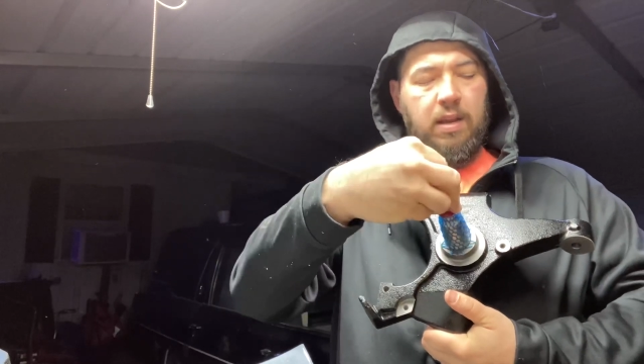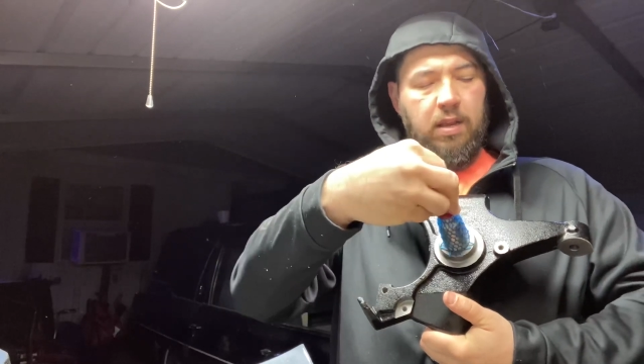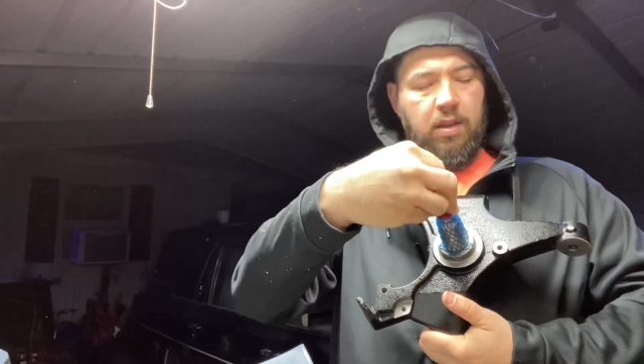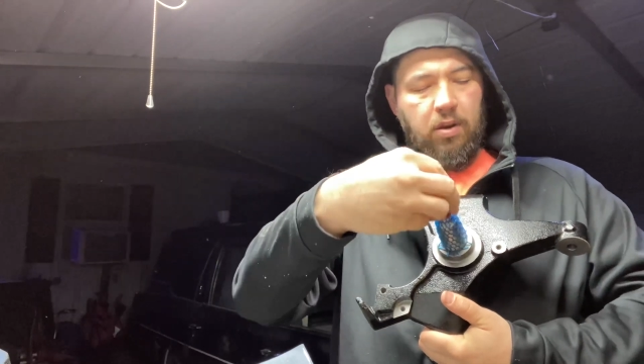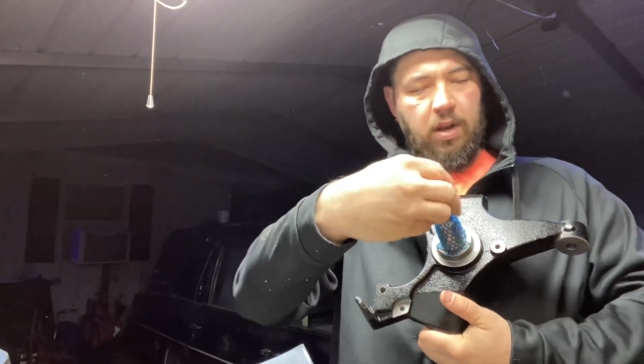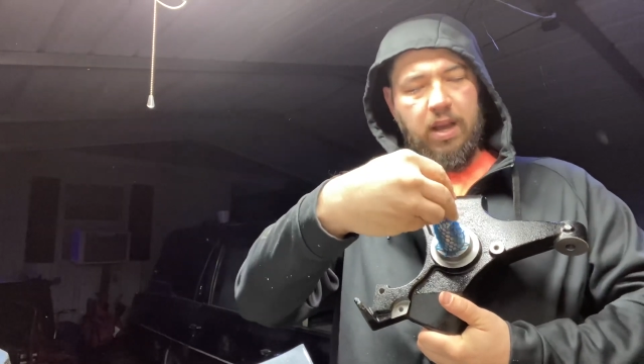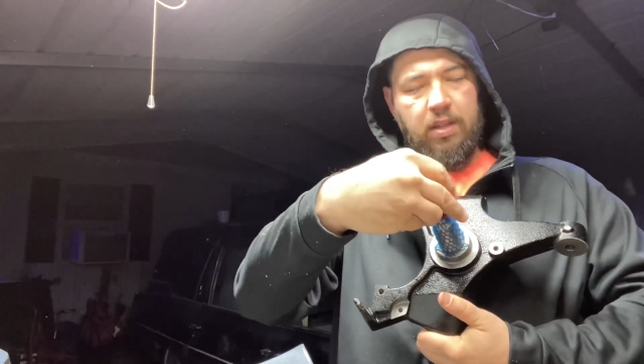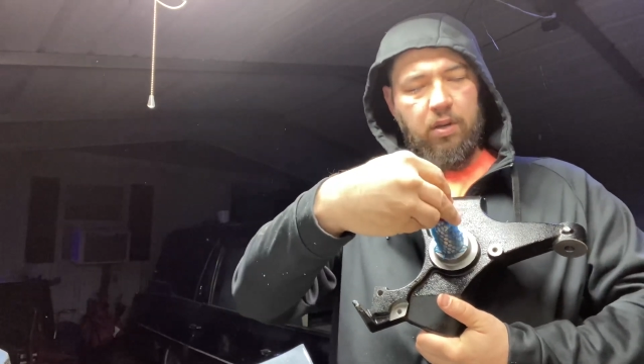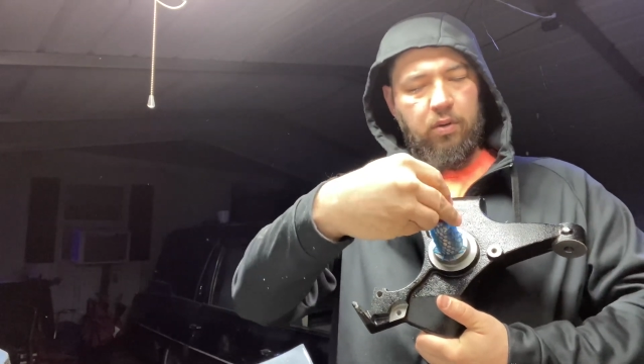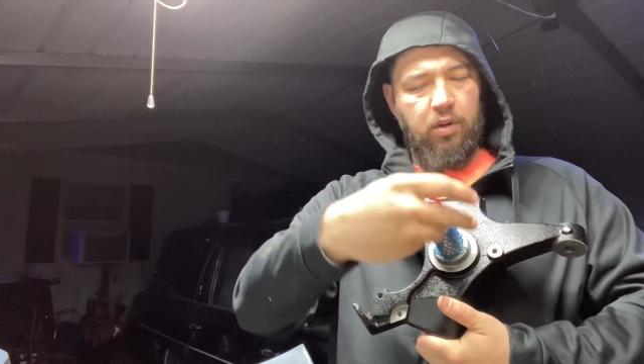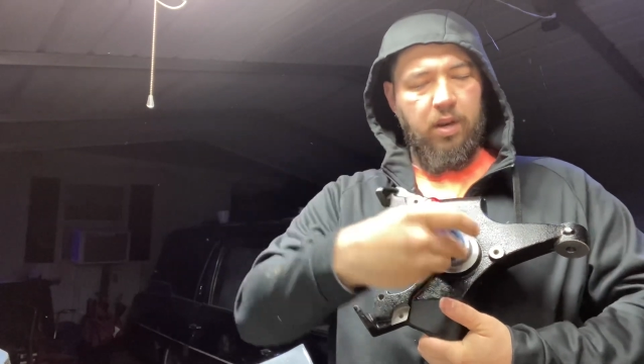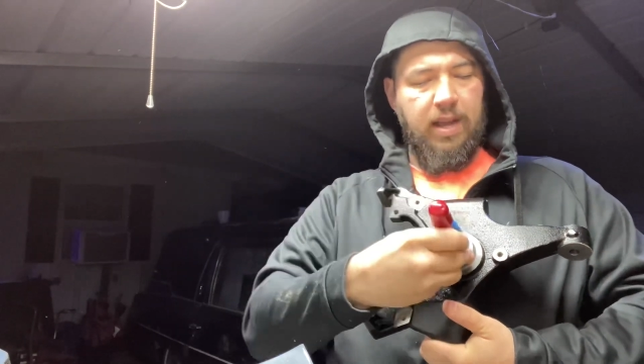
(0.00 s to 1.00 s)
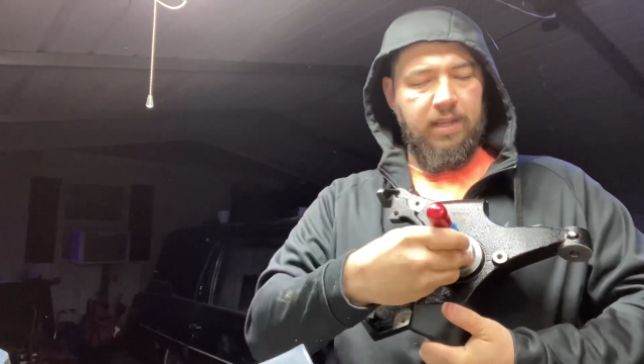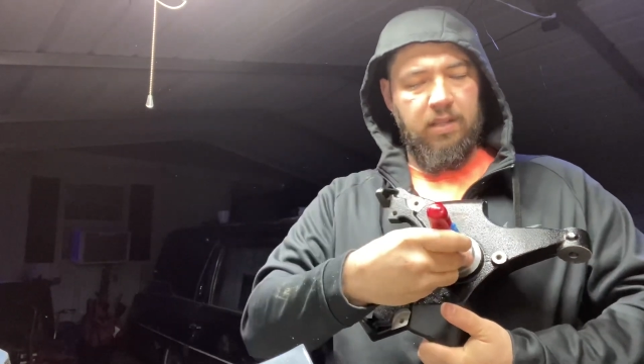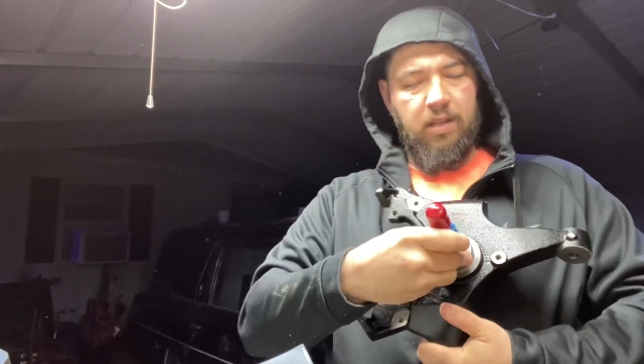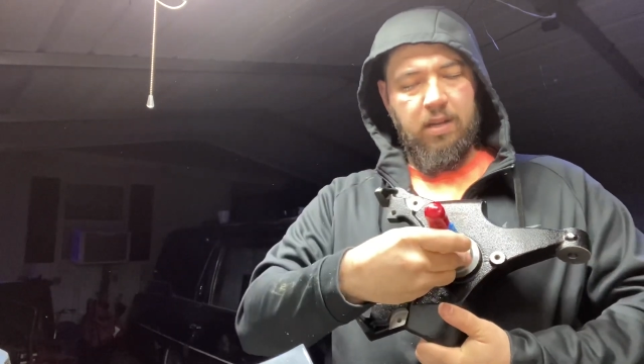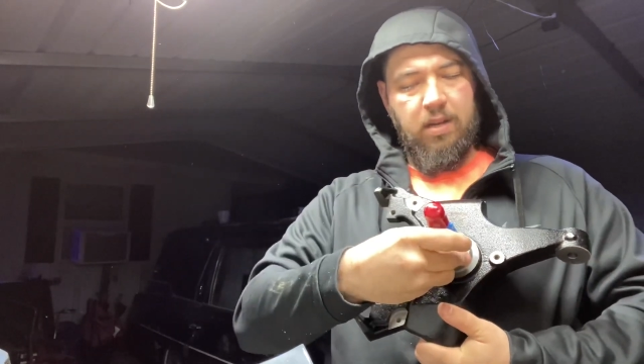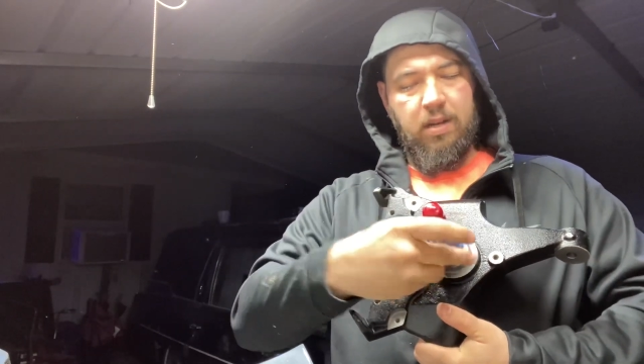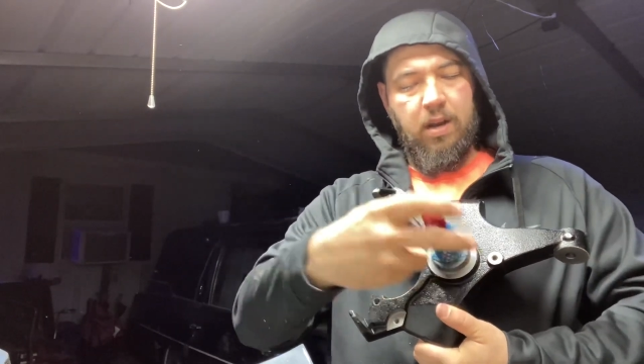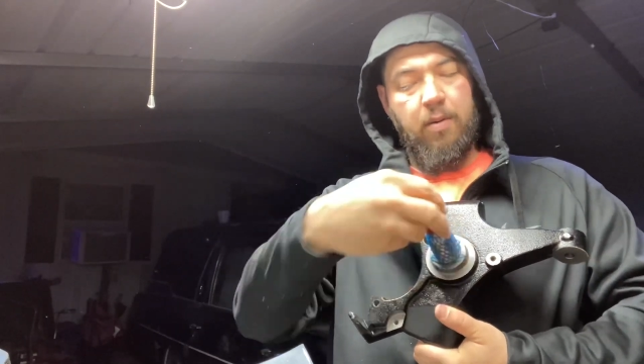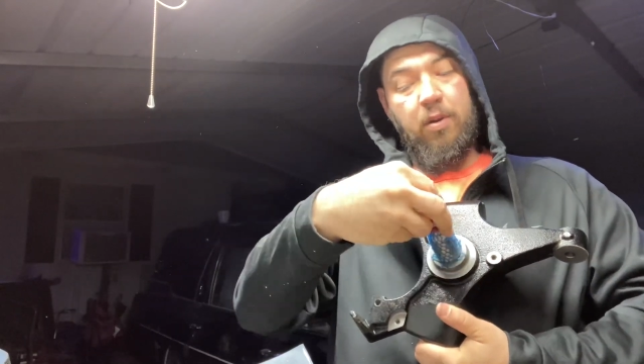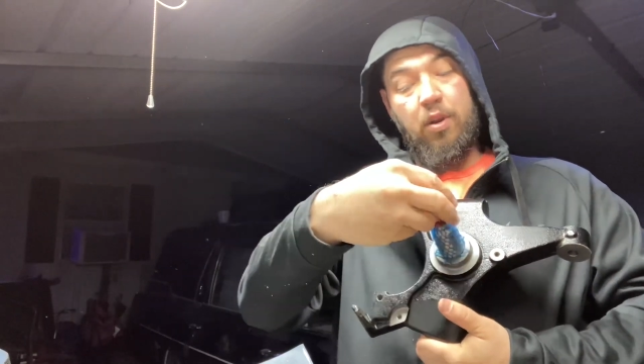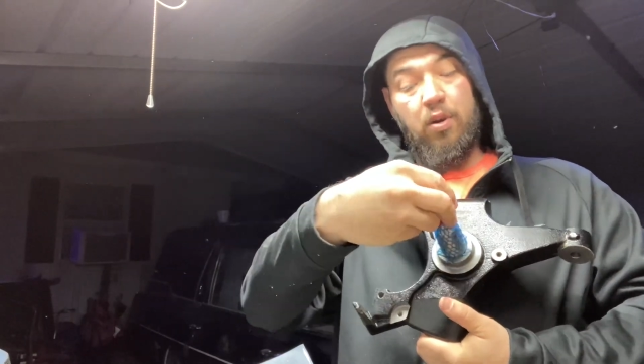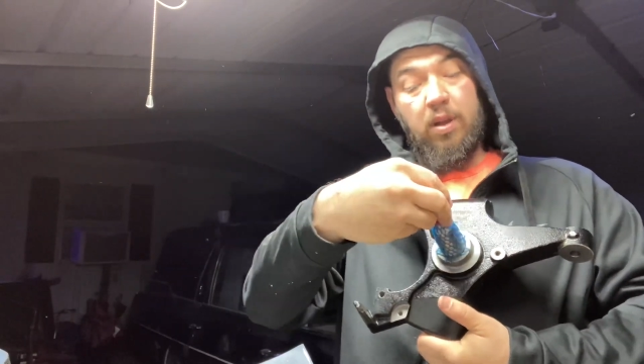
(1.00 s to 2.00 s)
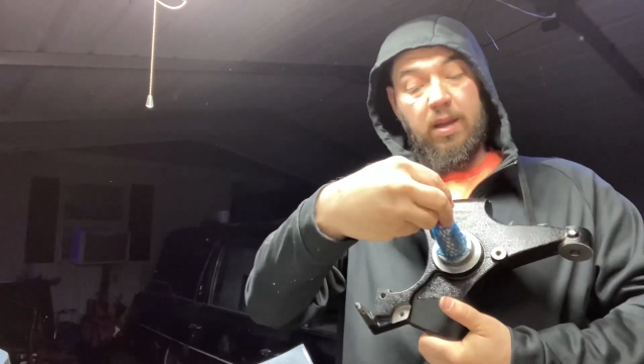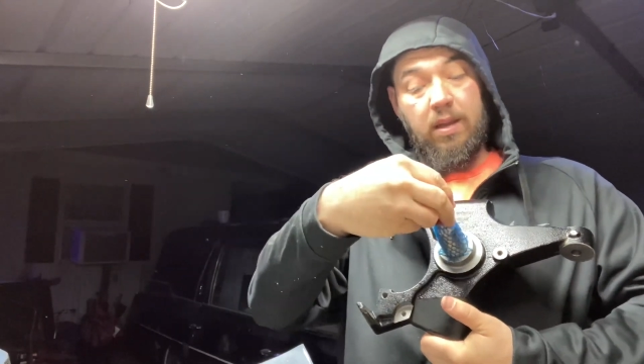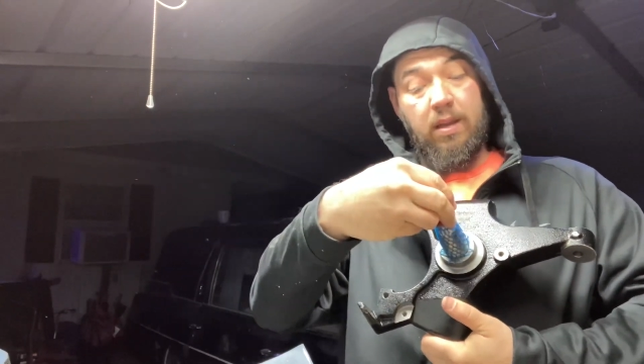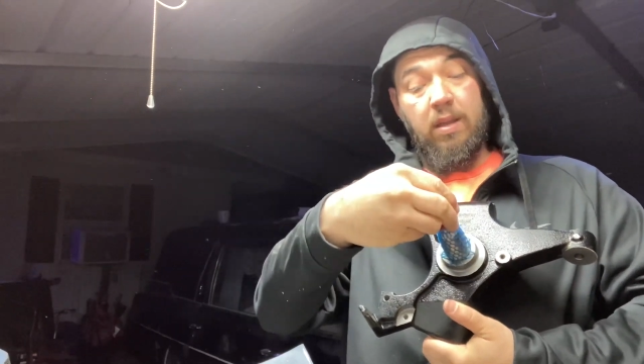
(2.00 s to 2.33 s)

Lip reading: Your nut to hold your axle on, or your